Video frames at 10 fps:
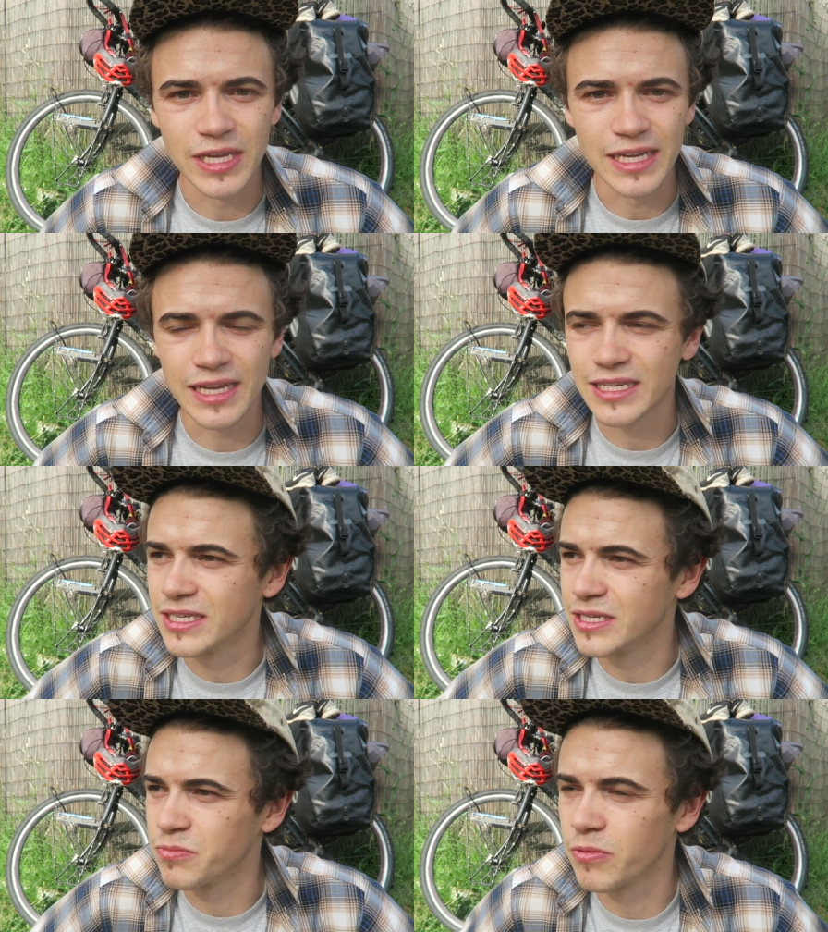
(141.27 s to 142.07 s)
Like
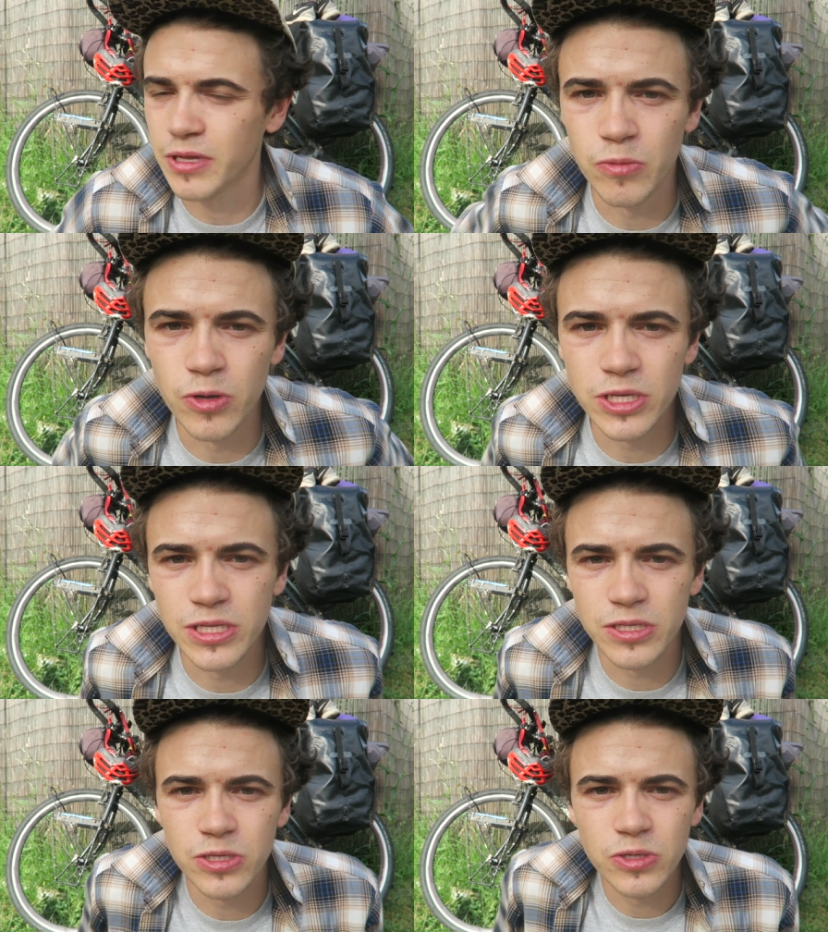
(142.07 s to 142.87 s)
that's just probably the worst
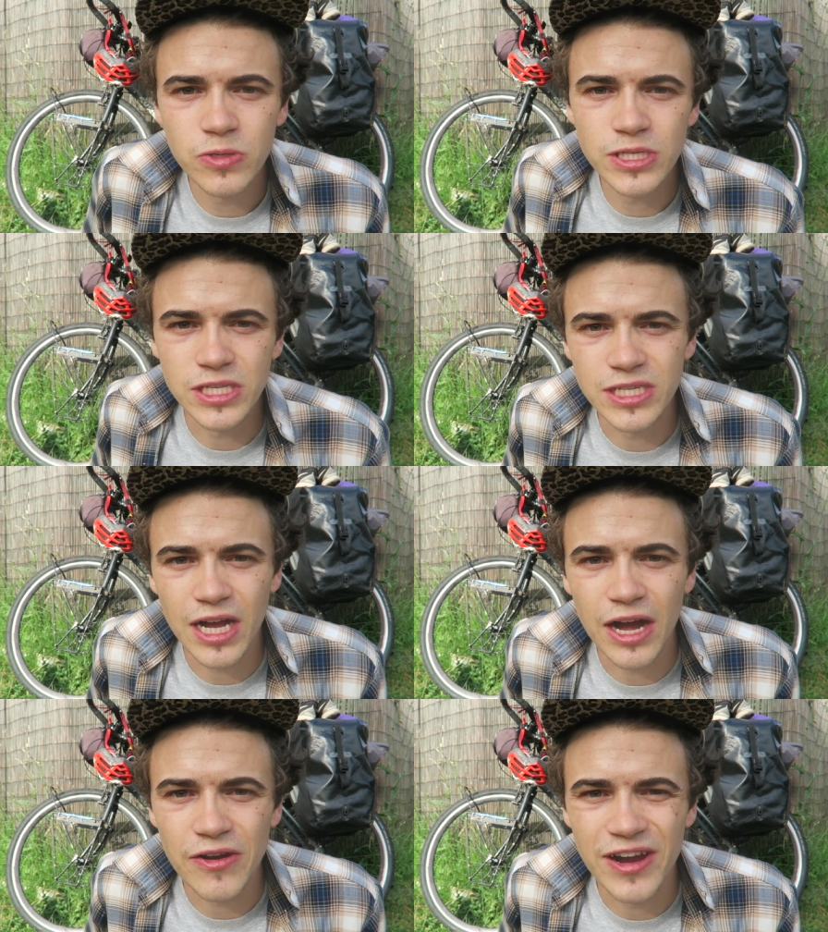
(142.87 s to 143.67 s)
thing to do is just
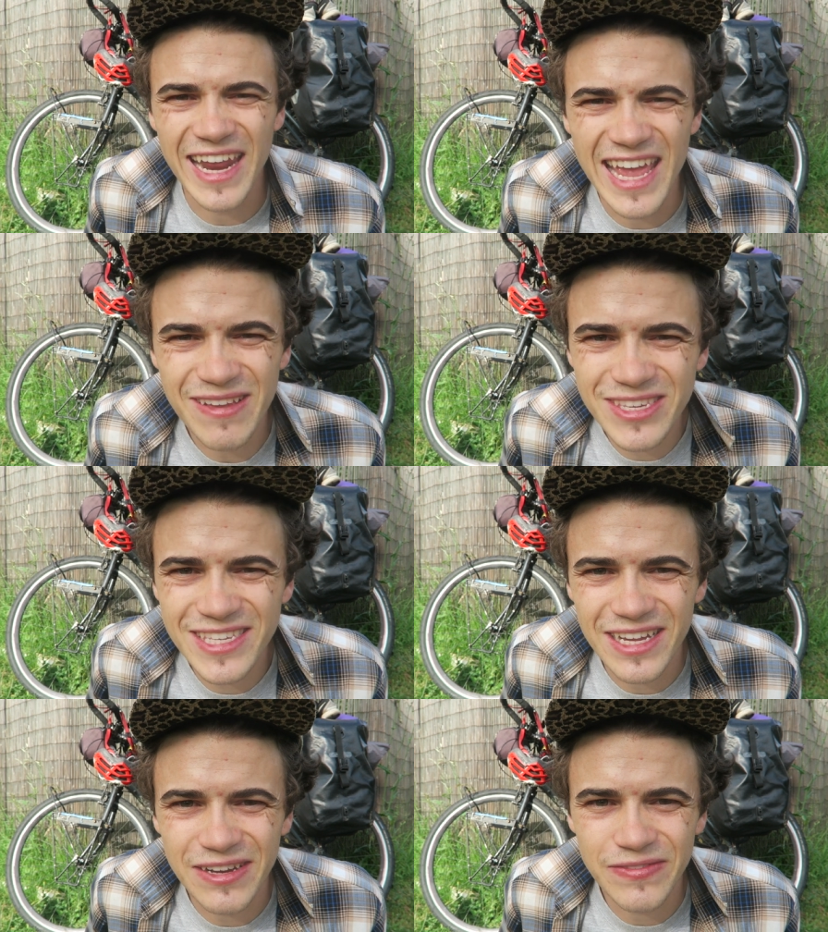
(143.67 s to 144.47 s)
cart around heaps of
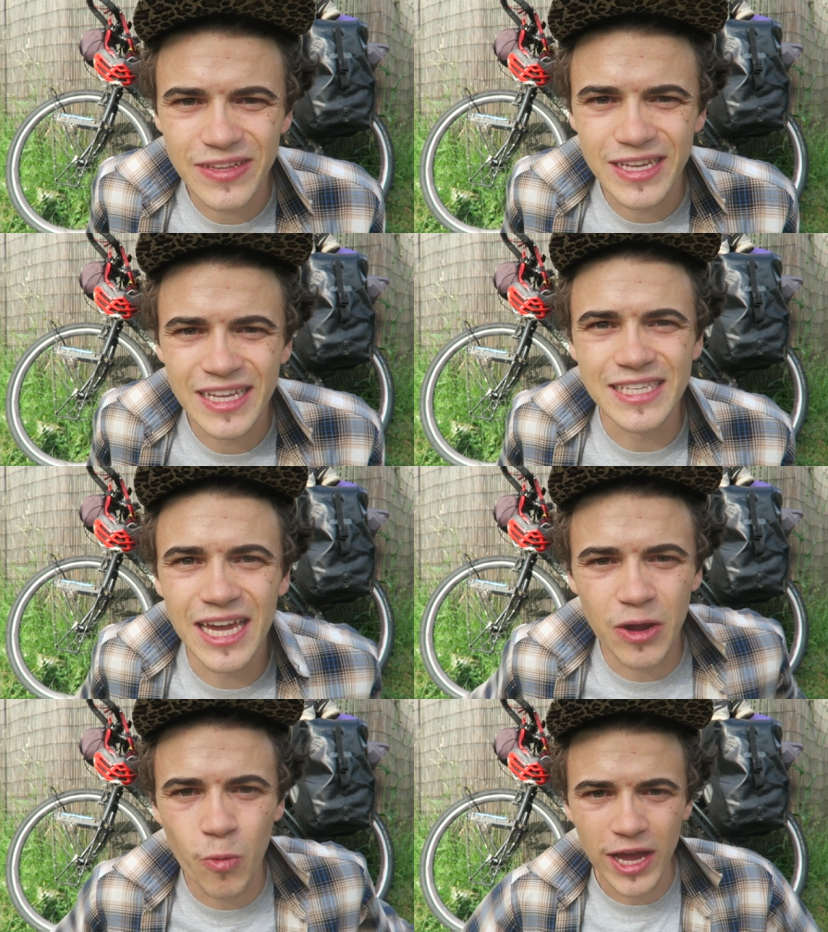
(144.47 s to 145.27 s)
stuff that is
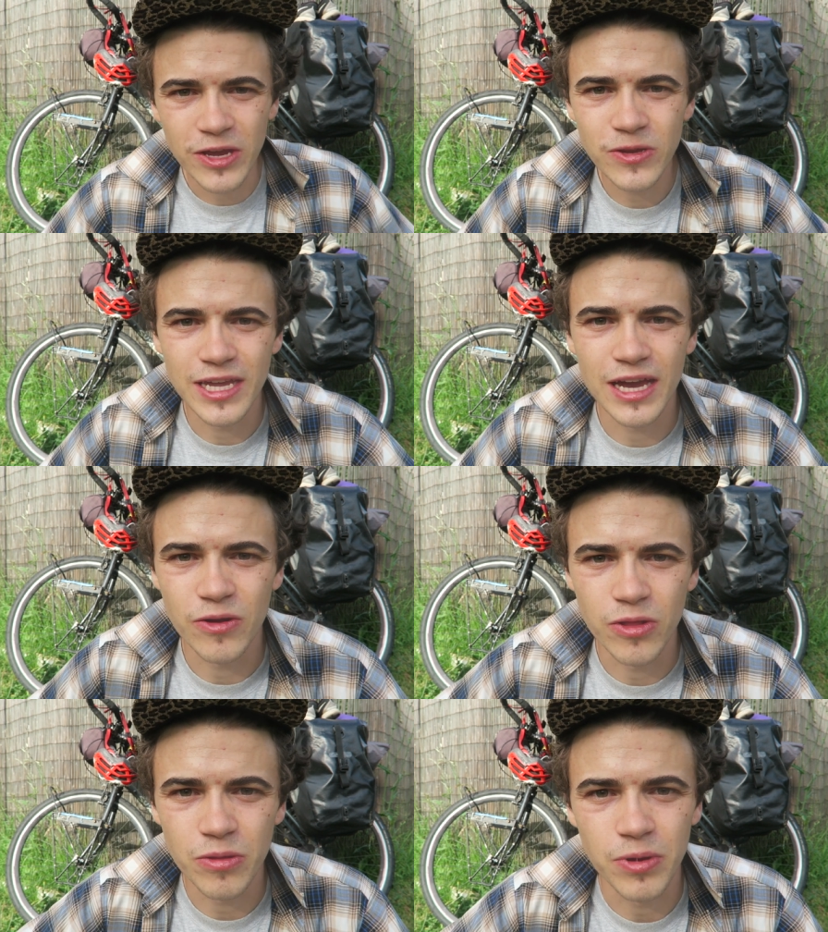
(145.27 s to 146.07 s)
going to weigh you
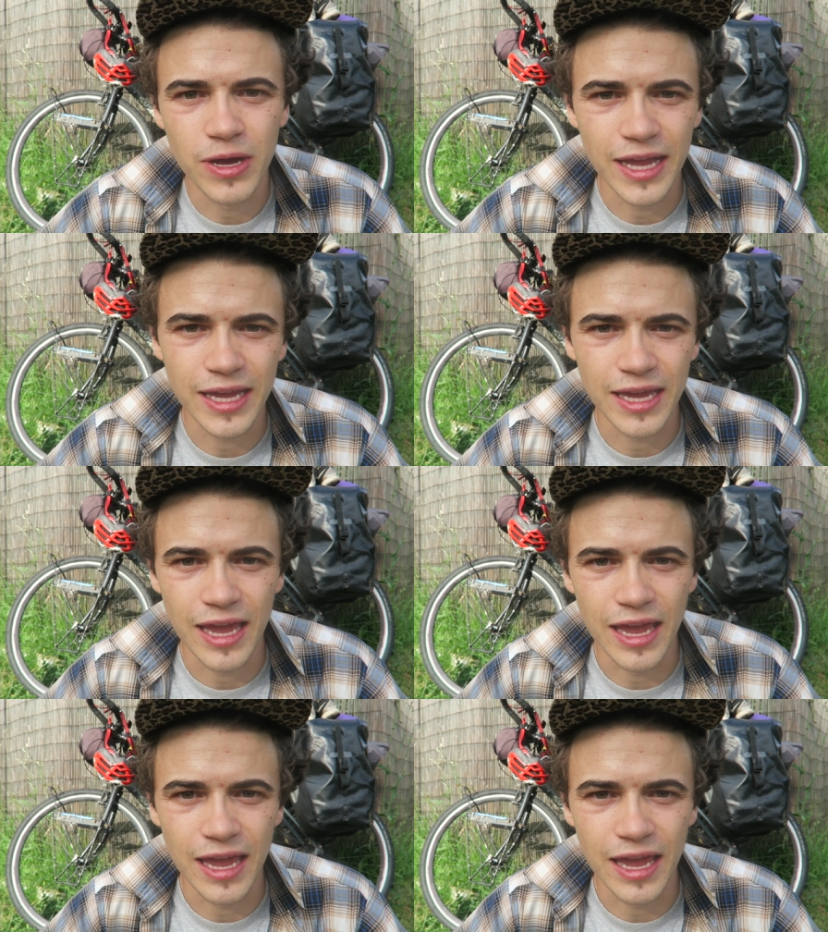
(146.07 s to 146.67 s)
down on the bike